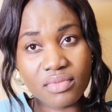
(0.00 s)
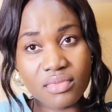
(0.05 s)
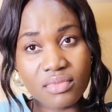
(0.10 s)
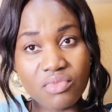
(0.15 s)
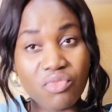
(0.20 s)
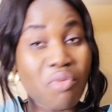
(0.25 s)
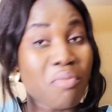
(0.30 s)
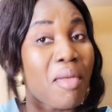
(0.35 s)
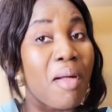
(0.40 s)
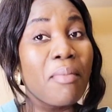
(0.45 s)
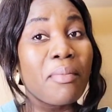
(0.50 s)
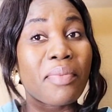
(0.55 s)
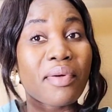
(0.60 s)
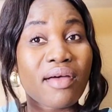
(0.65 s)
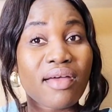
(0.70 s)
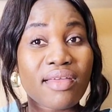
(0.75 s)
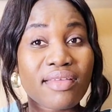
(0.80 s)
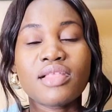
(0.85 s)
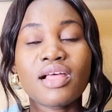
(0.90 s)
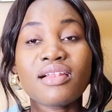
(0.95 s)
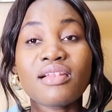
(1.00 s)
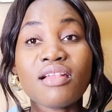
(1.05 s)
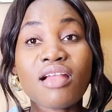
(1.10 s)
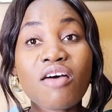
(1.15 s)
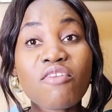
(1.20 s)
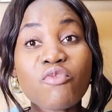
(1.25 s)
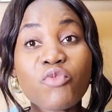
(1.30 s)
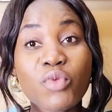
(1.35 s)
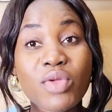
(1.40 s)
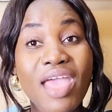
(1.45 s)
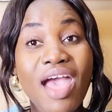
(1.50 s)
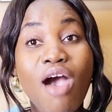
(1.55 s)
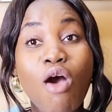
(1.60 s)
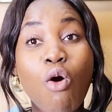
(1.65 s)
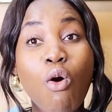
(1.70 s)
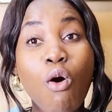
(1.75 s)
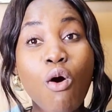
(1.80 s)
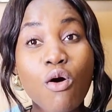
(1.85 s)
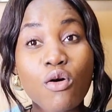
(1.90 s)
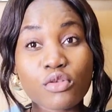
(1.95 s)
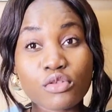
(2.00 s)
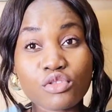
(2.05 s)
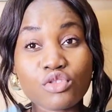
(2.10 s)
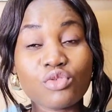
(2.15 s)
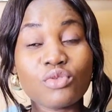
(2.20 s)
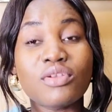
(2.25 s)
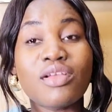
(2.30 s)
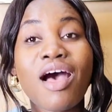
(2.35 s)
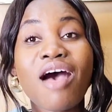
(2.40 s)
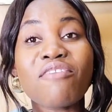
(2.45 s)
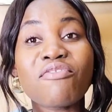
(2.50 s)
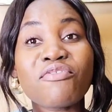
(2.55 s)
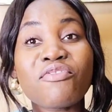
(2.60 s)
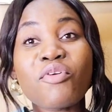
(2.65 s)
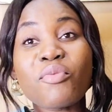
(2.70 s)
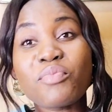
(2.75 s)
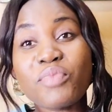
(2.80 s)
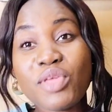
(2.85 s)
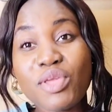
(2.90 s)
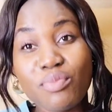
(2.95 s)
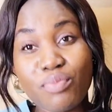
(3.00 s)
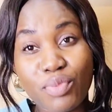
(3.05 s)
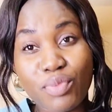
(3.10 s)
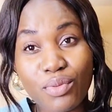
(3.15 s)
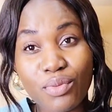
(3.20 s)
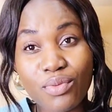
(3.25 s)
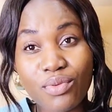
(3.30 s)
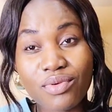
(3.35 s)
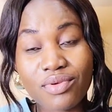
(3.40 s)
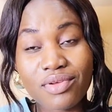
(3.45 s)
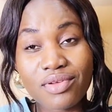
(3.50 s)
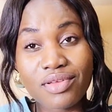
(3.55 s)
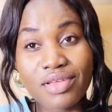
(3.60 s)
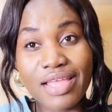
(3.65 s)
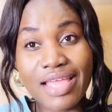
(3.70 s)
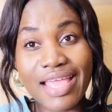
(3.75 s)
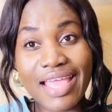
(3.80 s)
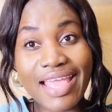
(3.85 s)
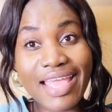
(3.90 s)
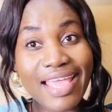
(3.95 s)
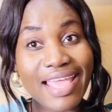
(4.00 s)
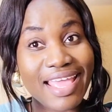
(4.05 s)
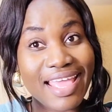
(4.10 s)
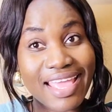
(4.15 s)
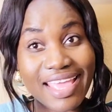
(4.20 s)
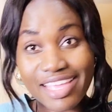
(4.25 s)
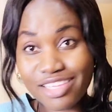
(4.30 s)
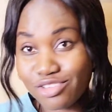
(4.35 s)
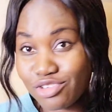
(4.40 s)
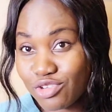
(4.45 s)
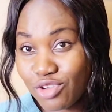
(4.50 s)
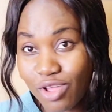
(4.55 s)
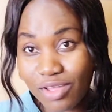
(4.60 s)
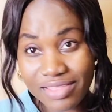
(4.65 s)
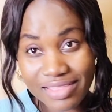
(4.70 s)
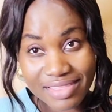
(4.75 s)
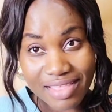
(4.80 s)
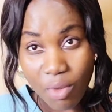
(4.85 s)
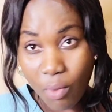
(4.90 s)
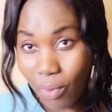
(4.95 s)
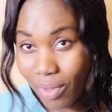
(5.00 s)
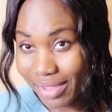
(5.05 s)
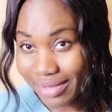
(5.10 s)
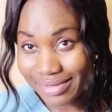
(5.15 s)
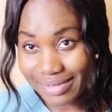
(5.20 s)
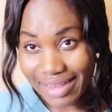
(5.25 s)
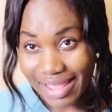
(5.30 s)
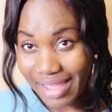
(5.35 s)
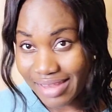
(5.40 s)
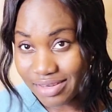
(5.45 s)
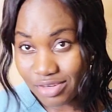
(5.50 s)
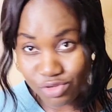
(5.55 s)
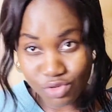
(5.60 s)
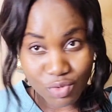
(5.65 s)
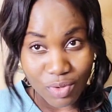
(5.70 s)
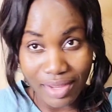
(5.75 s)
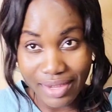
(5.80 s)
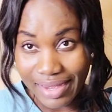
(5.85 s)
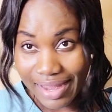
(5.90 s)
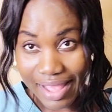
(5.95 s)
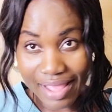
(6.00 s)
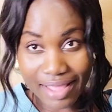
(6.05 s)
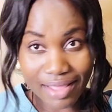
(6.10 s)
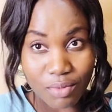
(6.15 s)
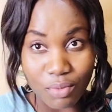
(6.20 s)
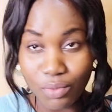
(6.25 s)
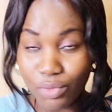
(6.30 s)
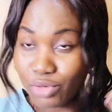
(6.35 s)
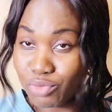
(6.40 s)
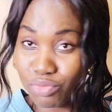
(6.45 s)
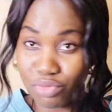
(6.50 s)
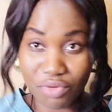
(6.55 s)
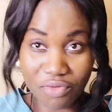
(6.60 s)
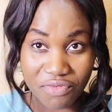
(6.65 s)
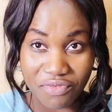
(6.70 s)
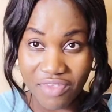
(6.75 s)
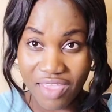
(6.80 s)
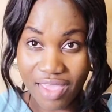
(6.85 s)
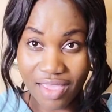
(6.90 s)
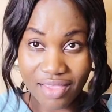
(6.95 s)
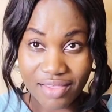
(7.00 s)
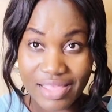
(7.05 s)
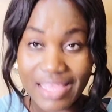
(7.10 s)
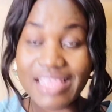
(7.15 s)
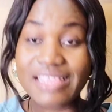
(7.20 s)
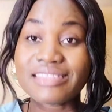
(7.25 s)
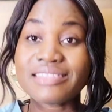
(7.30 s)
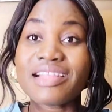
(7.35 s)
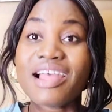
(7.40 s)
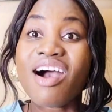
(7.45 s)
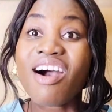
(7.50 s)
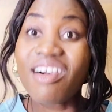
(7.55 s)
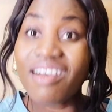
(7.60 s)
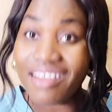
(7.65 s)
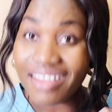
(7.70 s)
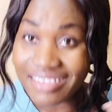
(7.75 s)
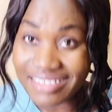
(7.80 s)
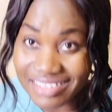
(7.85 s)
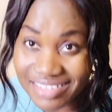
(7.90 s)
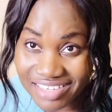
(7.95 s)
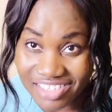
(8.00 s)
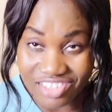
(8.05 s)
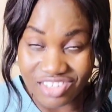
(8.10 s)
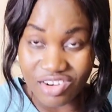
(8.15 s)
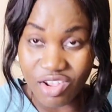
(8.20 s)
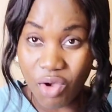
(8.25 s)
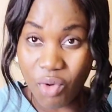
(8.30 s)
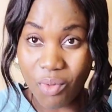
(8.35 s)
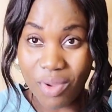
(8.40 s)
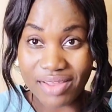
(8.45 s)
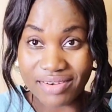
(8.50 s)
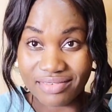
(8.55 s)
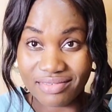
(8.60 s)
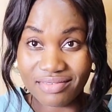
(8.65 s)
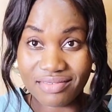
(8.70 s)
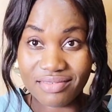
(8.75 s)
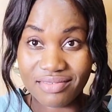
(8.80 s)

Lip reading: Remember, the love we are called to have for people is not the one that you and I would prefer. It's the unconditional one.